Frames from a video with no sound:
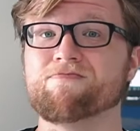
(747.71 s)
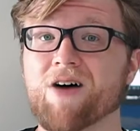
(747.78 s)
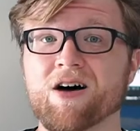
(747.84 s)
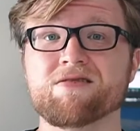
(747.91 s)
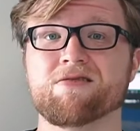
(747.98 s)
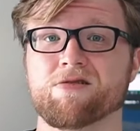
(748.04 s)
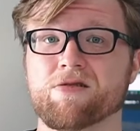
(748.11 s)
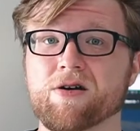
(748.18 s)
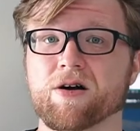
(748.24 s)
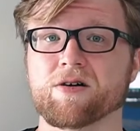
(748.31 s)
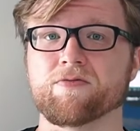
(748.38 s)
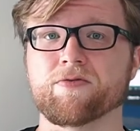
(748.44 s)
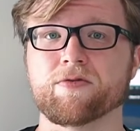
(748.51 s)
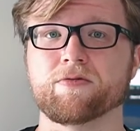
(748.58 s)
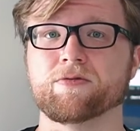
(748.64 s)
unheard
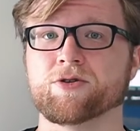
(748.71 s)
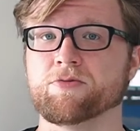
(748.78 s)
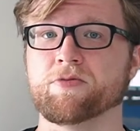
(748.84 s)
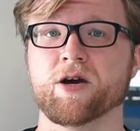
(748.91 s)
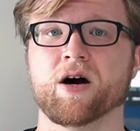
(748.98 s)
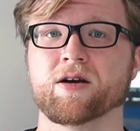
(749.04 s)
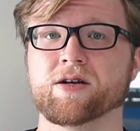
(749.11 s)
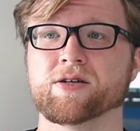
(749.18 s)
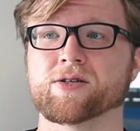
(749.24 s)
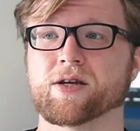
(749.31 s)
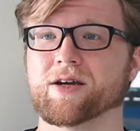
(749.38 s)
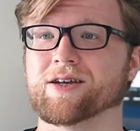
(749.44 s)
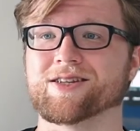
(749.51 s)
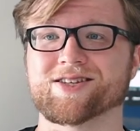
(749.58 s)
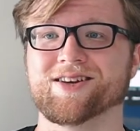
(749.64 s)
of, to be honest.
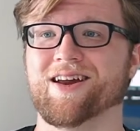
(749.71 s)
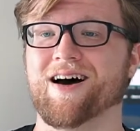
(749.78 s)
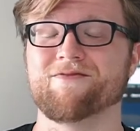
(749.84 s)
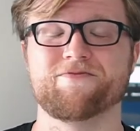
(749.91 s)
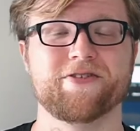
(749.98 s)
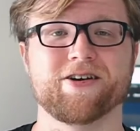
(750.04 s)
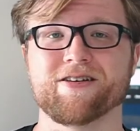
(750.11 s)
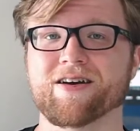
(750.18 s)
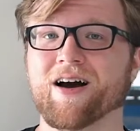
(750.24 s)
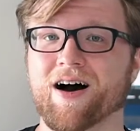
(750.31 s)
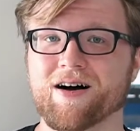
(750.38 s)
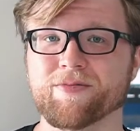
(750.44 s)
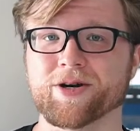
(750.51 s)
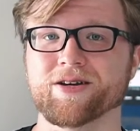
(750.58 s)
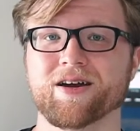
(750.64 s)
It's not very
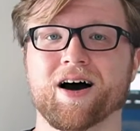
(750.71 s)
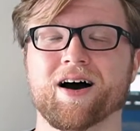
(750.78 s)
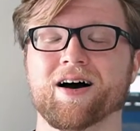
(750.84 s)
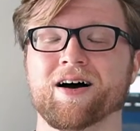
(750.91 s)
common.